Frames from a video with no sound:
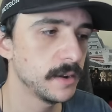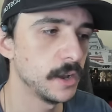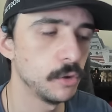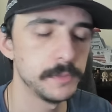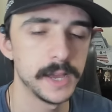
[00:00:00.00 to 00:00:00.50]
I
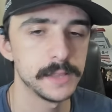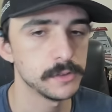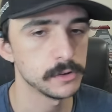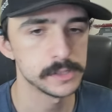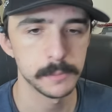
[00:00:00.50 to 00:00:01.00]
hope that
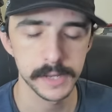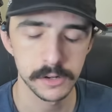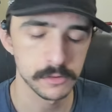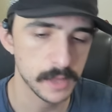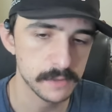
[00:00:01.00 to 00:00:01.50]
there is somebody in
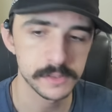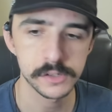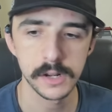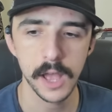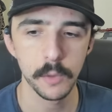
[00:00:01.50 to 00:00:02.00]
her life that's
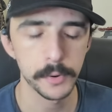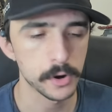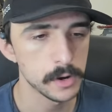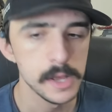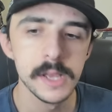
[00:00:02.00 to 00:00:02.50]
going to help
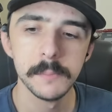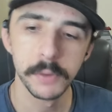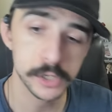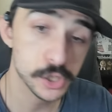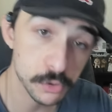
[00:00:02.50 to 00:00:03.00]
her
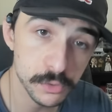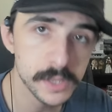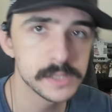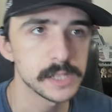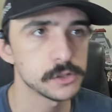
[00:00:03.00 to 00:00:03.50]
push through
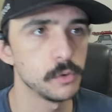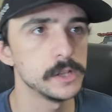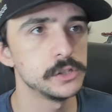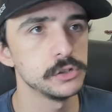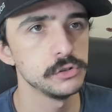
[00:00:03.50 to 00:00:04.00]
this, that's
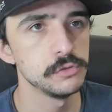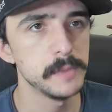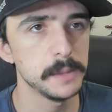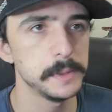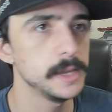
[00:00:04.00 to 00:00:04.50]
going to
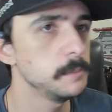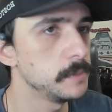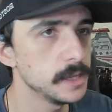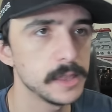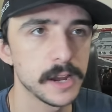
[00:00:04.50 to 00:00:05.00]
maybe
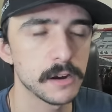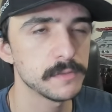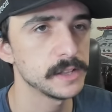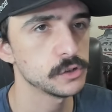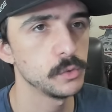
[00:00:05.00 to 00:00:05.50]
be there,
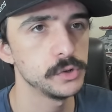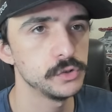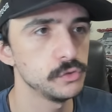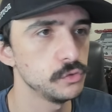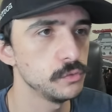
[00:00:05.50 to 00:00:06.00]
that's going
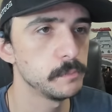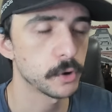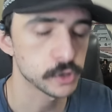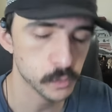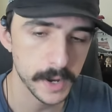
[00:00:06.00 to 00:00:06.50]
to
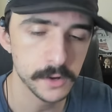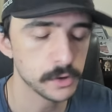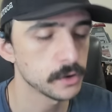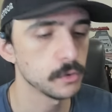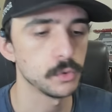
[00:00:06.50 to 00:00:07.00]
persuade
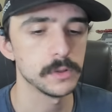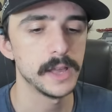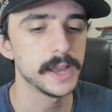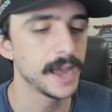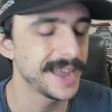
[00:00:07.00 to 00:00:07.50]
her, or
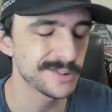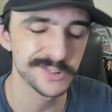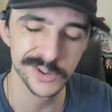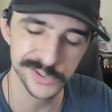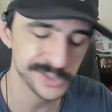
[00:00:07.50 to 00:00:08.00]
like, I don't
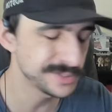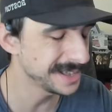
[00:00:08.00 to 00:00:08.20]
know, dude.